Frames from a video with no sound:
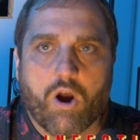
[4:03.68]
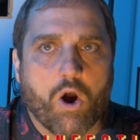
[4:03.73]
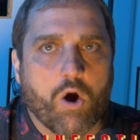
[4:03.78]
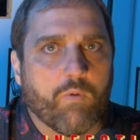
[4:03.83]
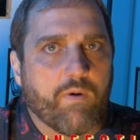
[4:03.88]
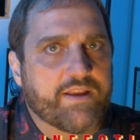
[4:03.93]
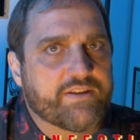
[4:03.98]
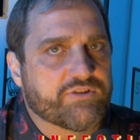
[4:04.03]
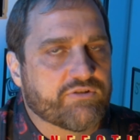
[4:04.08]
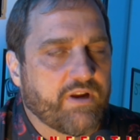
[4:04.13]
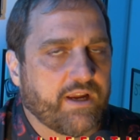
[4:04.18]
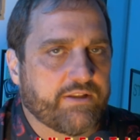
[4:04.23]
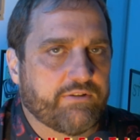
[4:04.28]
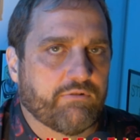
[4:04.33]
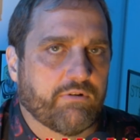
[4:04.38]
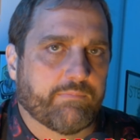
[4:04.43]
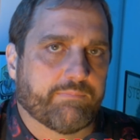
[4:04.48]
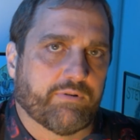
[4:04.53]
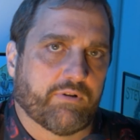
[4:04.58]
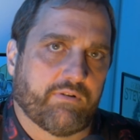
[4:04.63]
always trying
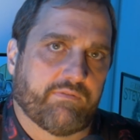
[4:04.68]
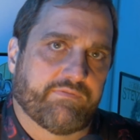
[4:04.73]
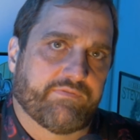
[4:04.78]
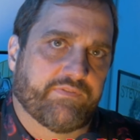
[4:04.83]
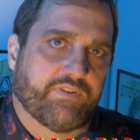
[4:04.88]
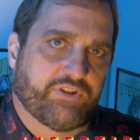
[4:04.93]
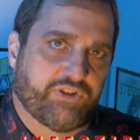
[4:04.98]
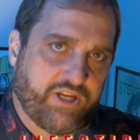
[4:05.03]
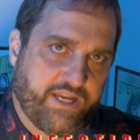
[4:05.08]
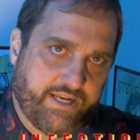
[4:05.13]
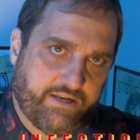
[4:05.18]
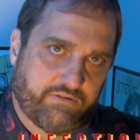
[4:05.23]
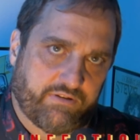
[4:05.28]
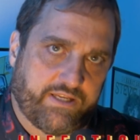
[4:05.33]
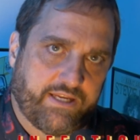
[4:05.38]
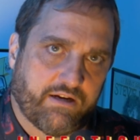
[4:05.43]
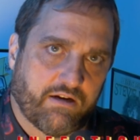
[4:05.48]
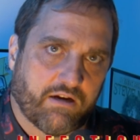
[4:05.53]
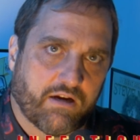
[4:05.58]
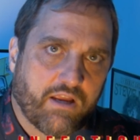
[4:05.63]
to improve the channel
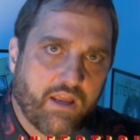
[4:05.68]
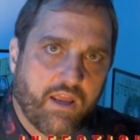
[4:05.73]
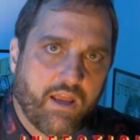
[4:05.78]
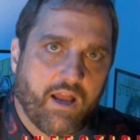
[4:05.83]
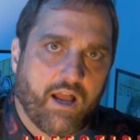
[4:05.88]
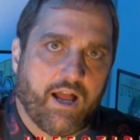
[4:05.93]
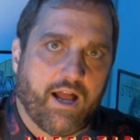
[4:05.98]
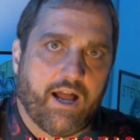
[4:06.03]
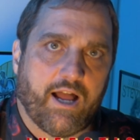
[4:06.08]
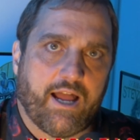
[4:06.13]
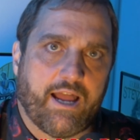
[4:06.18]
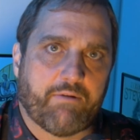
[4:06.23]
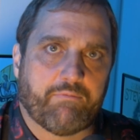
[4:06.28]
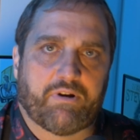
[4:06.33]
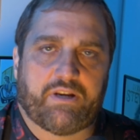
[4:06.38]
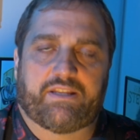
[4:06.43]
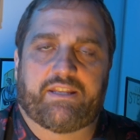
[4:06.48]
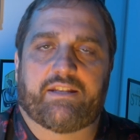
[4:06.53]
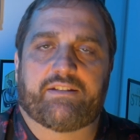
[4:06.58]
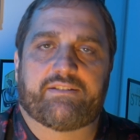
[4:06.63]
here. I
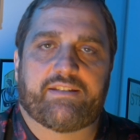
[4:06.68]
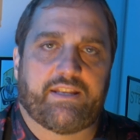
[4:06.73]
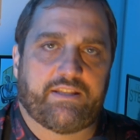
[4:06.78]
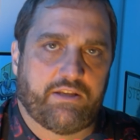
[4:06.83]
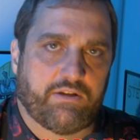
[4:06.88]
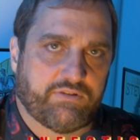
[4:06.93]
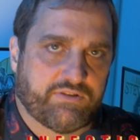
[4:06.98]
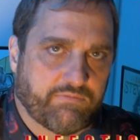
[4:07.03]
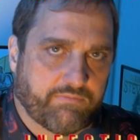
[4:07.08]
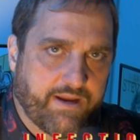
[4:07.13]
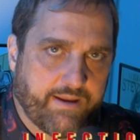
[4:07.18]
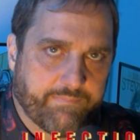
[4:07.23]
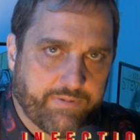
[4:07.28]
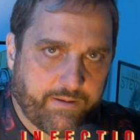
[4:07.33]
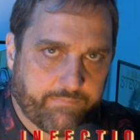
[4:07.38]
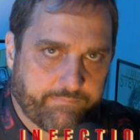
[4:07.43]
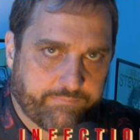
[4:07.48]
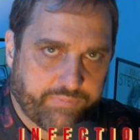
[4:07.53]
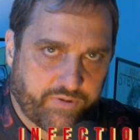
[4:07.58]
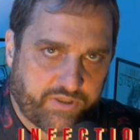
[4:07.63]
want to continue to ramp
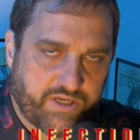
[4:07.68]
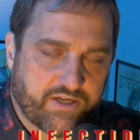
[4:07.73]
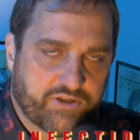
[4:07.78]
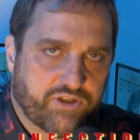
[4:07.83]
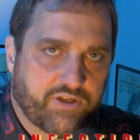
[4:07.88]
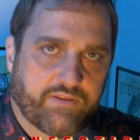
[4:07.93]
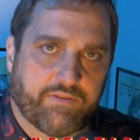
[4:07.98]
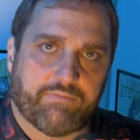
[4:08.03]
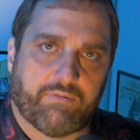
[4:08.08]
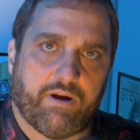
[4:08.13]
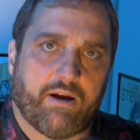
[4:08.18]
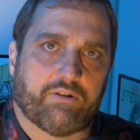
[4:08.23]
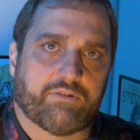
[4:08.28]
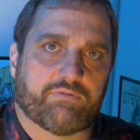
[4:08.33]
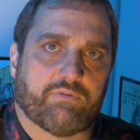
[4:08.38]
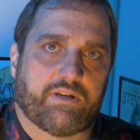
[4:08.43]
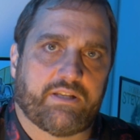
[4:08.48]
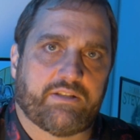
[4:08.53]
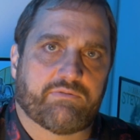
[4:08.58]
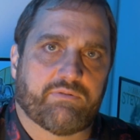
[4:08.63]
up production throughout
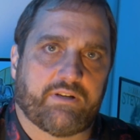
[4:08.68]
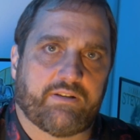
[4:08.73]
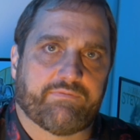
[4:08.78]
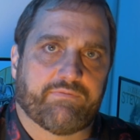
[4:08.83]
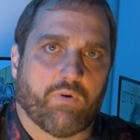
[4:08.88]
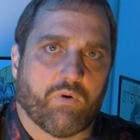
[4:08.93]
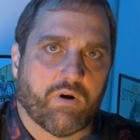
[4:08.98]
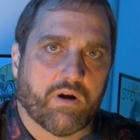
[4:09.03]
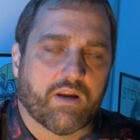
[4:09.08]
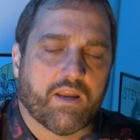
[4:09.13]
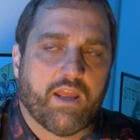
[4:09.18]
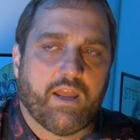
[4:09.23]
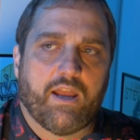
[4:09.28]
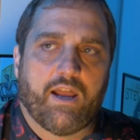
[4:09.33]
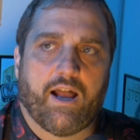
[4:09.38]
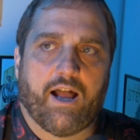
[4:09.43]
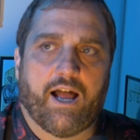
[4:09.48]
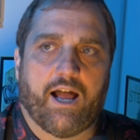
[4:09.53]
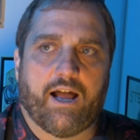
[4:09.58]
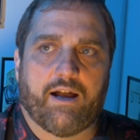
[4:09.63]
2024.
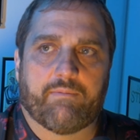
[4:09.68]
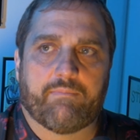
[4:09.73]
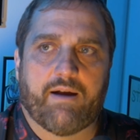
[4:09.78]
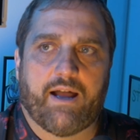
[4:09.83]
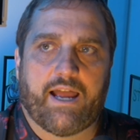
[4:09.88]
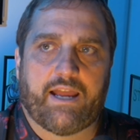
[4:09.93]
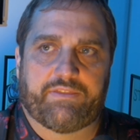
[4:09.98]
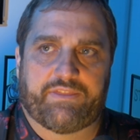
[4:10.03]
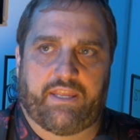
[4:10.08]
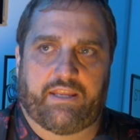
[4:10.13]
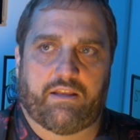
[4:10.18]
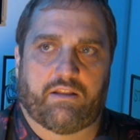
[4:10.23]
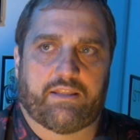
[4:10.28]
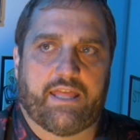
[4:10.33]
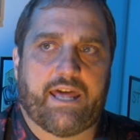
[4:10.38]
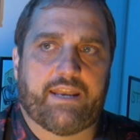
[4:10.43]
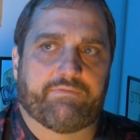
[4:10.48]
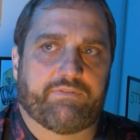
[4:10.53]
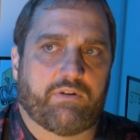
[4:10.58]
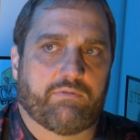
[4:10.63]
I think a
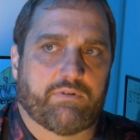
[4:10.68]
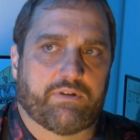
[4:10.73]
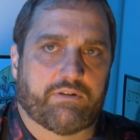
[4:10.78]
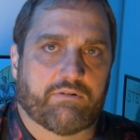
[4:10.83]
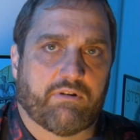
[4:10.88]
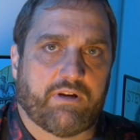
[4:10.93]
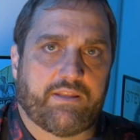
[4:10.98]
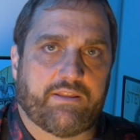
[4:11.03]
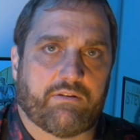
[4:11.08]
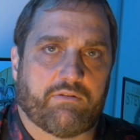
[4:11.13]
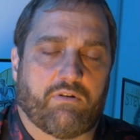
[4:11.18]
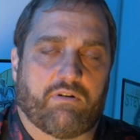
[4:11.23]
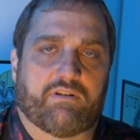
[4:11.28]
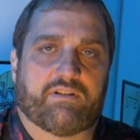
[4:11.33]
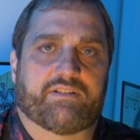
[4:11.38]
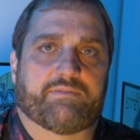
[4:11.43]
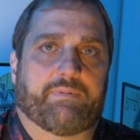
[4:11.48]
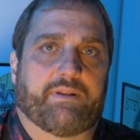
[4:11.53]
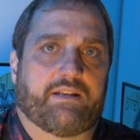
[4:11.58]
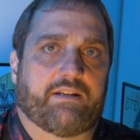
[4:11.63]
lot of you would agree that
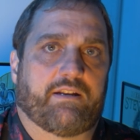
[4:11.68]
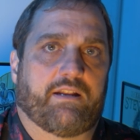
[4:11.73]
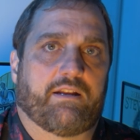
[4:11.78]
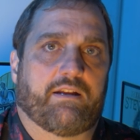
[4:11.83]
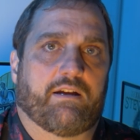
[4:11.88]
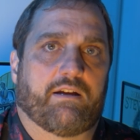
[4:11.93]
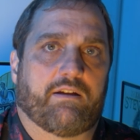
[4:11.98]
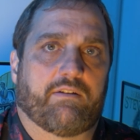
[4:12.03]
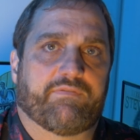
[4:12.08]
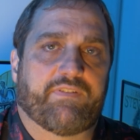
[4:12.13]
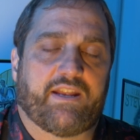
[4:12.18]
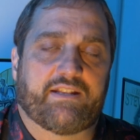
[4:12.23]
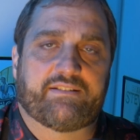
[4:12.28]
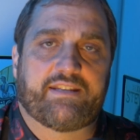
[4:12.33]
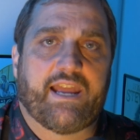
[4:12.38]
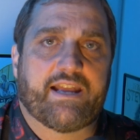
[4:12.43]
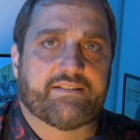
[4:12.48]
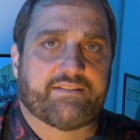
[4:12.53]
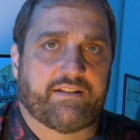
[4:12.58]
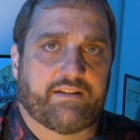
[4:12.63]
Lauren's been a
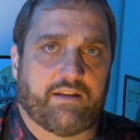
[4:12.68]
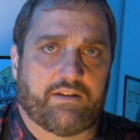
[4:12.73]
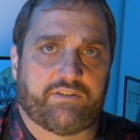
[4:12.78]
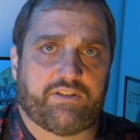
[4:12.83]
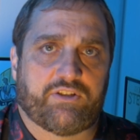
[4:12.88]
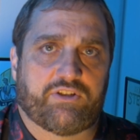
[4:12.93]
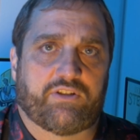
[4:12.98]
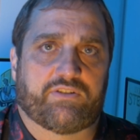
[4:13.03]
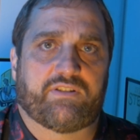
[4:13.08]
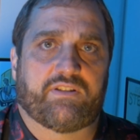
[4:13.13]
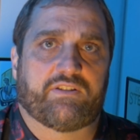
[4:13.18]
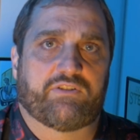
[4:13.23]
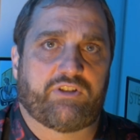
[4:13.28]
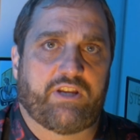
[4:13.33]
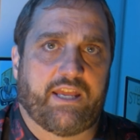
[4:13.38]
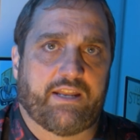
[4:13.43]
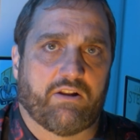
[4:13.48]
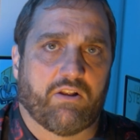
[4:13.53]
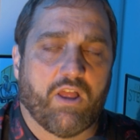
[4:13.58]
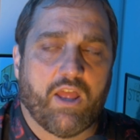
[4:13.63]
fantastic addition to the
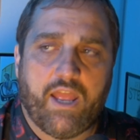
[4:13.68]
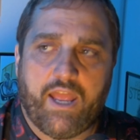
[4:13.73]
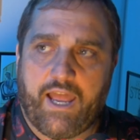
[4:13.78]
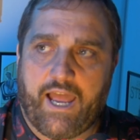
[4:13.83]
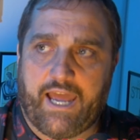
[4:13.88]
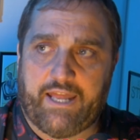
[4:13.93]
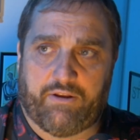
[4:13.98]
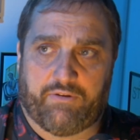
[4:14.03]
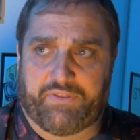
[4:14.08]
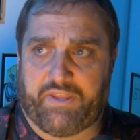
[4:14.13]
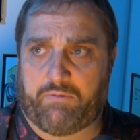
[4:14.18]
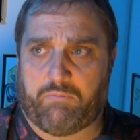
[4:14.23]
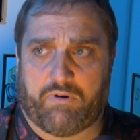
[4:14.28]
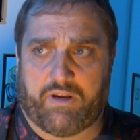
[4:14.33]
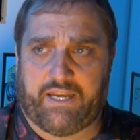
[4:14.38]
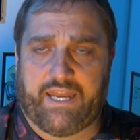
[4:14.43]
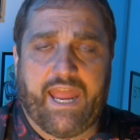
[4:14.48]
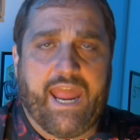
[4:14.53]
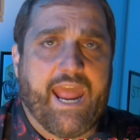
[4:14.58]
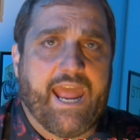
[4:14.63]
channel. I don't think we're
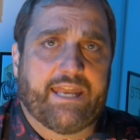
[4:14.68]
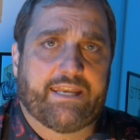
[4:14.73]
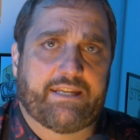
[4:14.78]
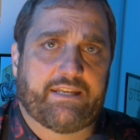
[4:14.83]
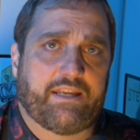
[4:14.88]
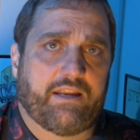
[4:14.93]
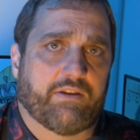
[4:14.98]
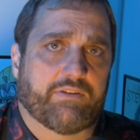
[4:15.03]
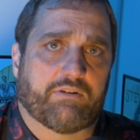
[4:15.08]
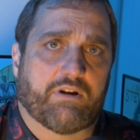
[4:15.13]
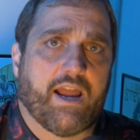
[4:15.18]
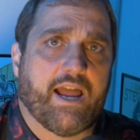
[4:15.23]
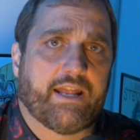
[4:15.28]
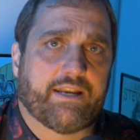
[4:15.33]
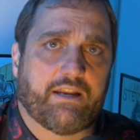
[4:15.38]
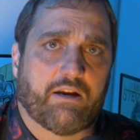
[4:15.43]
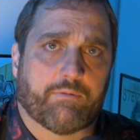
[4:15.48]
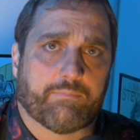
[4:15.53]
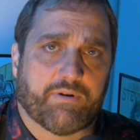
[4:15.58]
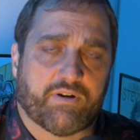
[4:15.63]
going to add any other
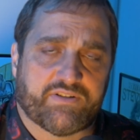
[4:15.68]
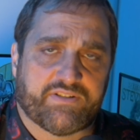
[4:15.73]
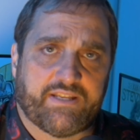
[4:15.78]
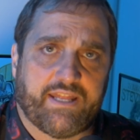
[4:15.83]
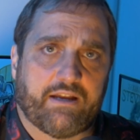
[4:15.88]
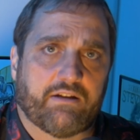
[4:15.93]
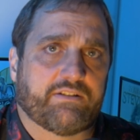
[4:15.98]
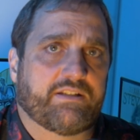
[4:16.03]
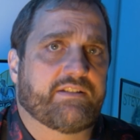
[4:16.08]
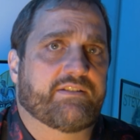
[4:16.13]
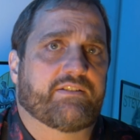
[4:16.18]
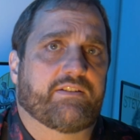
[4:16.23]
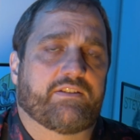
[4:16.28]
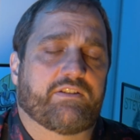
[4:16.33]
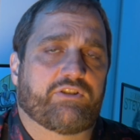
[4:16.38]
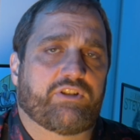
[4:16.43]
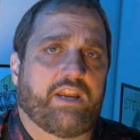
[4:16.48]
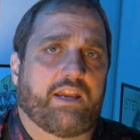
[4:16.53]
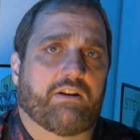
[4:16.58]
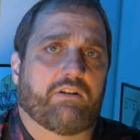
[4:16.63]
on-air personalities to
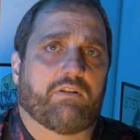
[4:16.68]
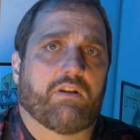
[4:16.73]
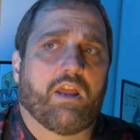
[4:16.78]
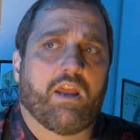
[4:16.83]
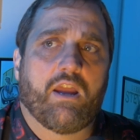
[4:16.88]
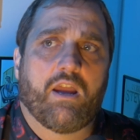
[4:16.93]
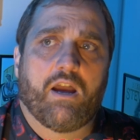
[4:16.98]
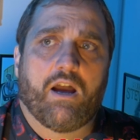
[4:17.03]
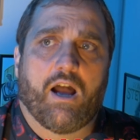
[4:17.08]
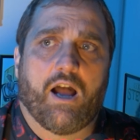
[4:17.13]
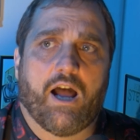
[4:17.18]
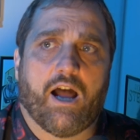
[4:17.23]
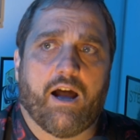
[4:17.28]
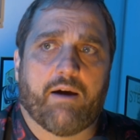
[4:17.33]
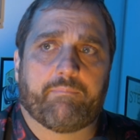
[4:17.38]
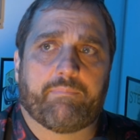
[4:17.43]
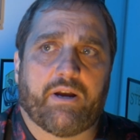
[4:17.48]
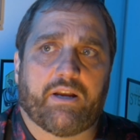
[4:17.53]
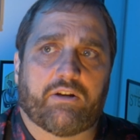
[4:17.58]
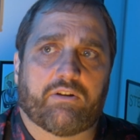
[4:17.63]
the channel,
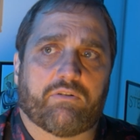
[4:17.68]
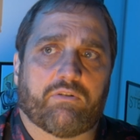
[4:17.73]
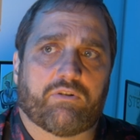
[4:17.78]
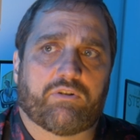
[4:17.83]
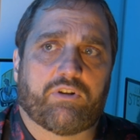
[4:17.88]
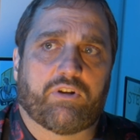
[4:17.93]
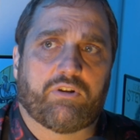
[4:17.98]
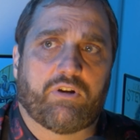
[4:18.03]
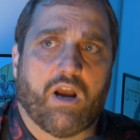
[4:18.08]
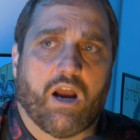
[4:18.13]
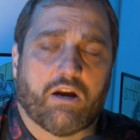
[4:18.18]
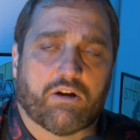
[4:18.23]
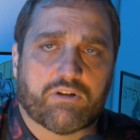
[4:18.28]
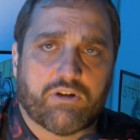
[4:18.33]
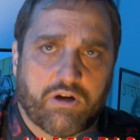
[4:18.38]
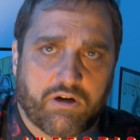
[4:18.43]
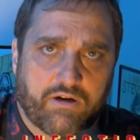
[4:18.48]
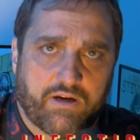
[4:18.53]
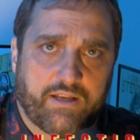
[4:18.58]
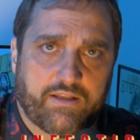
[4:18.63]
but our
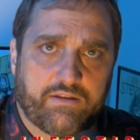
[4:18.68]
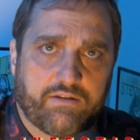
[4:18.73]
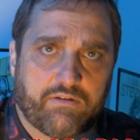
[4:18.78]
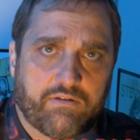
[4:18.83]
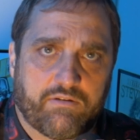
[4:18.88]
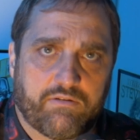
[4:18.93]
current